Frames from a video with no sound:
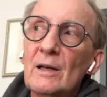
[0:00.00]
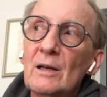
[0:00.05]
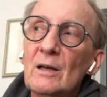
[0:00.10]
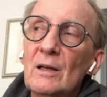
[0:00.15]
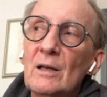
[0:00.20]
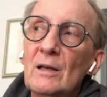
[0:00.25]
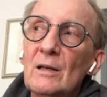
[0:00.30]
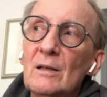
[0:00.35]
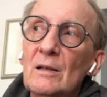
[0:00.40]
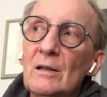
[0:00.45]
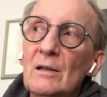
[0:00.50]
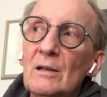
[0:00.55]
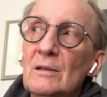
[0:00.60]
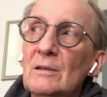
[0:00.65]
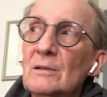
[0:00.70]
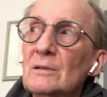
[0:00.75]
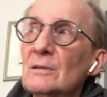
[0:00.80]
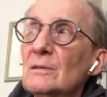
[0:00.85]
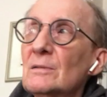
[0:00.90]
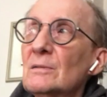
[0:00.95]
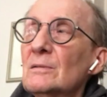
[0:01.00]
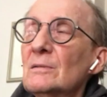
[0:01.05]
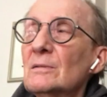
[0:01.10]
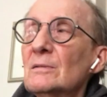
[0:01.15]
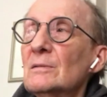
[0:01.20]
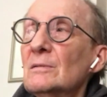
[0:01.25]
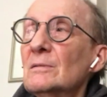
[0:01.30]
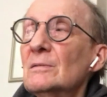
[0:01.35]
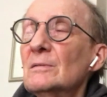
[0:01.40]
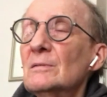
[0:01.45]
just after that.
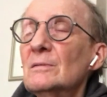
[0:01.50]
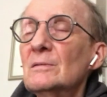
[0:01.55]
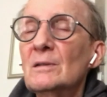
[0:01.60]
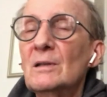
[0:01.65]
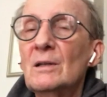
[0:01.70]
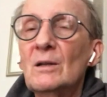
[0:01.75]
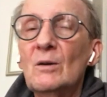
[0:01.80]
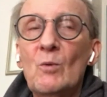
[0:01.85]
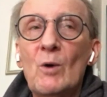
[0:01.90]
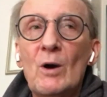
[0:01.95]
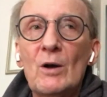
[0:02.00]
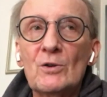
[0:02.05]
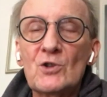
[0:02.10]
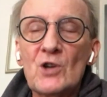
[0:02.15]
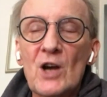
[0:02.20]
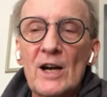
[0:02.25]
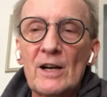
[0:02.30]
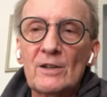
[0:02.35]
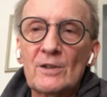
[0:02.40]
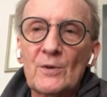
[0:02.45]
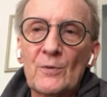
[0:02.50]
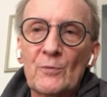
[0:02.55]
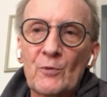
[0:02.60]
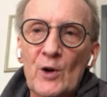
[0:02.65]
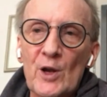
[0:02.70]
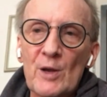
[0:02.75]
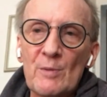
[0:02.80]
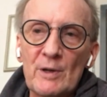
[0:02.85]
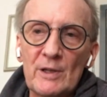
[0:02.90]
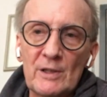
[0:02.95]
Well, Jonathan
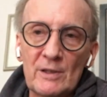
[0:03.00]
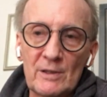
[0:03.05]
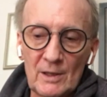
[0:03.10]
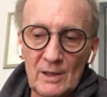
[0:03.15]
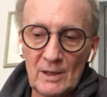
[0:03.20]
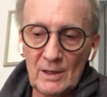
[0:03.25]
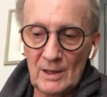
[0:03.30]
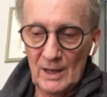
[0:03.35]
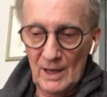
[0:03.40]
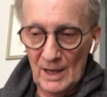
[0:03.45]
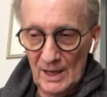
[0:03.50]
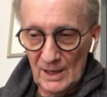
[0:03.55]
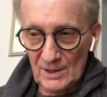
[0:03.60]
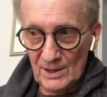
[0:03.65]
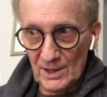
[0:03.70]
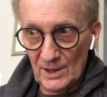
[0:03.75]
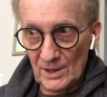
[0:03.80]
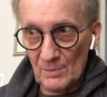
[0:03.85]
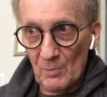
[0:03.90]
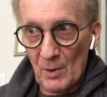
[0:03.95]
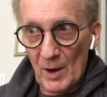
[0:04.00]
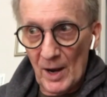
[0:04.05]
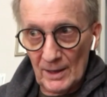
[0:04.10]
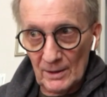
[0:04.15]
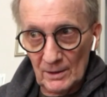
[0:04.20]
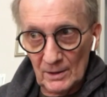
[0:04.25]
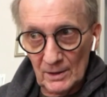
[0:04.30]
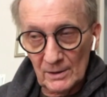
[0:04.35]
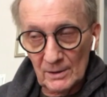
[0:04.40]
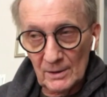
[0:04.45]
Freeman did the
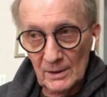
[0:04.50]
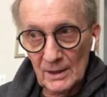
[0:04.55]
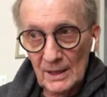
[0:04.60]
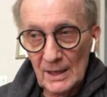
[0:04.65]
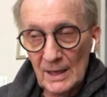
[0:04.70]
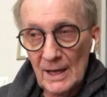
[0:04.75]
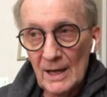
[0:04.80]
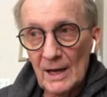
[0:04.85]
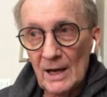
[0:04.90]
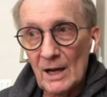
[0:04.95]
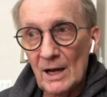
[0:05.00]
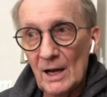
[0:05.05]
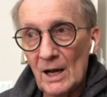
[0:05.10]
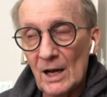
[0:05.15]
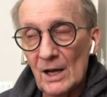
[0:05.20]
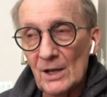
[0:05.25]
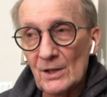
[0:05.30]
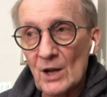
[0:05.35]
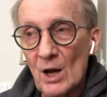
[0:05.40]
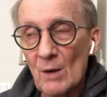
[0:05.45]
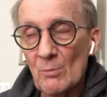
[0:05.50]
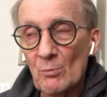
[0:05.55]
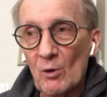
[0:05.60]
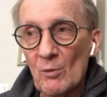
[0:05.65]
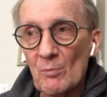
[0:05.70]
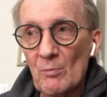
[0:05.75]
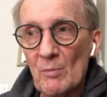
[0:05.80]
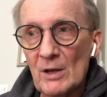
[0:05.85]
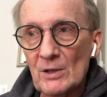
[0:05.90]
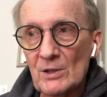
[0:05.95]
pilot a number
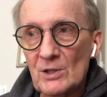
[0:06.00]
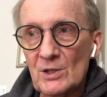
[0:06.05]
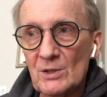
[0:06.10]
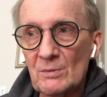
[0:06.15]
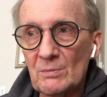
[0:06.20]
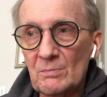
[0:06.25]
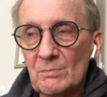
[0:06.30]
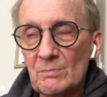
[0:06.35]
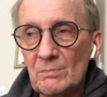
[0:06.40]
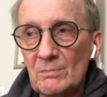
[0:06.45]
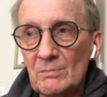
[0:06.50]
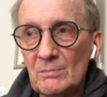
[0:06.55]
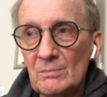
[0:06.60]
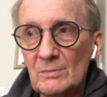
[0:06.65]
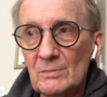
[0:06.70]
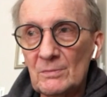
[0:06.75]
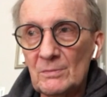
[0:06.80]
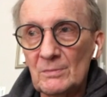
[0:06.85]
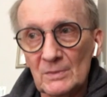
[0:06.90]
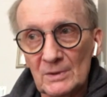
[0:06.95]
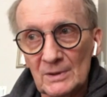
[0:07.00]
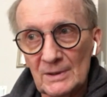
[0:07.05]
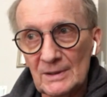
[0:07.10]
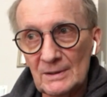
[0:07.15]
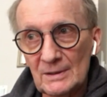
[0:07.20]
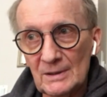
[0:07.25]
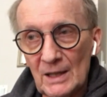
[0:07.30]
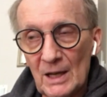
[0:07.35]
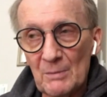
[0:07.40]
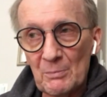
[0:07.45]
of months
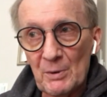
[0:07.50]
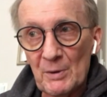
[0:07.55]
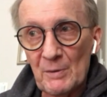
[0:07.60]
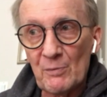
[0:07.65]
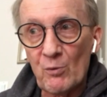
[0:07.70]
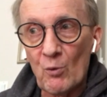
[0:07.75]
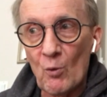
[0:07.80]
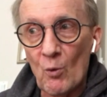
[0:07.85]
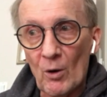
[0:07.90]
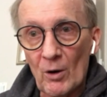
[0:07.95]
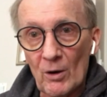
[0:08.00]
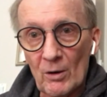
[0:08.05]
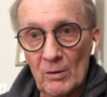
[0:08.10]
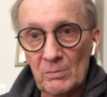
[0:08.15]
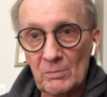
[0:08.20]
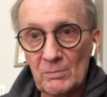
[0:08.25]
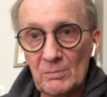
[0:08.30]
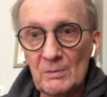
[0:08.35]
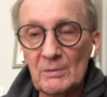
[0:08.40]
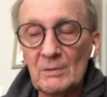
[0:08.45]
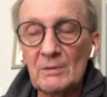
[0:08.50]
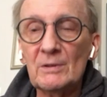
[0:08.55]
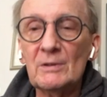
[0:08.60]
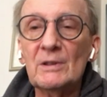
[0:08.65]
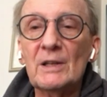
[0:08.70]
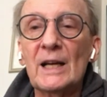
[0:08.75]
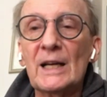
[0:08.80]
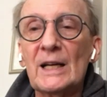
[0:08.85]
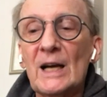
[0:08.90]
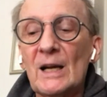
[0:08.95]
before
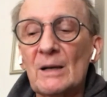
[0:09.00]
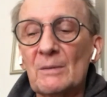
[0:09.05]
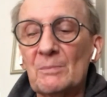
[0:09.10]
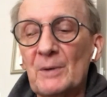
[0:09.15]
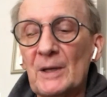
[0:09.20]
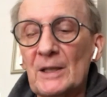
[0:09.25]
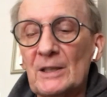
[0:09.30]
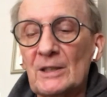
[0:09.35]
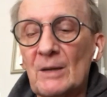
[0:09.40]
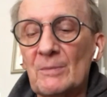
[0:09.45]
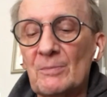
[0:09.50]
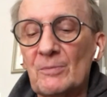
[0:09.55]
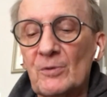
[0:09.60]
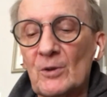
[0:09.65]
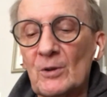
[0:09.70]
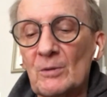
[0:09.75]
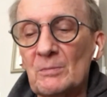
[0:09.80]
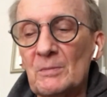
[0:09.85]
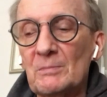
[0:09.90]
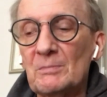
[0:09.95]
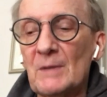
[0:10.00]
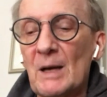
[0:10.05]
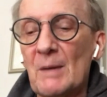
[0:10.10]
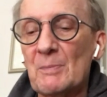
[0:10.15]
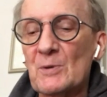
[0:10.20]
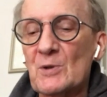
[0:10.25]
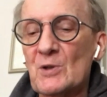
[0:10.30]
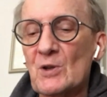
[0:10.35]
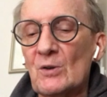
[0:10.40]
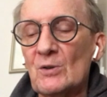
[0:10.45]
they got picked up for
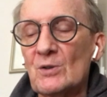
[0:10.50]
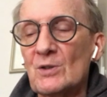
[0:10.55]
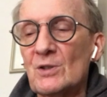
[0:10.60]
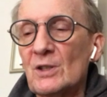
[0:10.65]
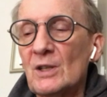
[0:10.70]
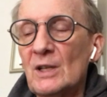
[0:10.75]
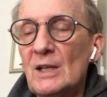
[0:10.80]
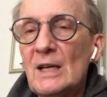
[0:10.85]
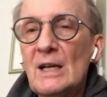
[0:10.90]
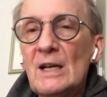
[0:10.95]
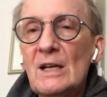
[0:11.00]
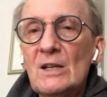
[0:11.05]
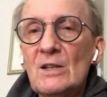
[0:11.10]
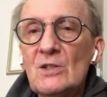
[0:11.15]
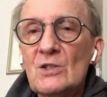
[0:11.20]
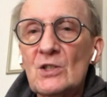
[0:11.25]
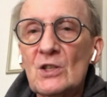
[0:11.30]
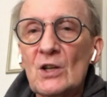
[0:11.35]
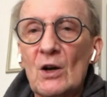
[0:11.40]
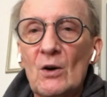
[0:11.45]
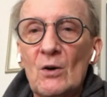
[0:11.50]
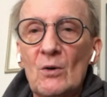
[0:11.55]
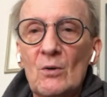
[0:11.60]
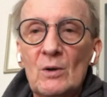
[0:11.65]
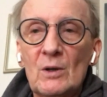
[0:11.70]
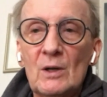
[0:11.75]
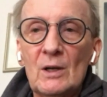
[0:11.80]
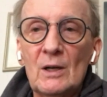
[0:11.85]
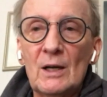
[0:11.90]
episodes. So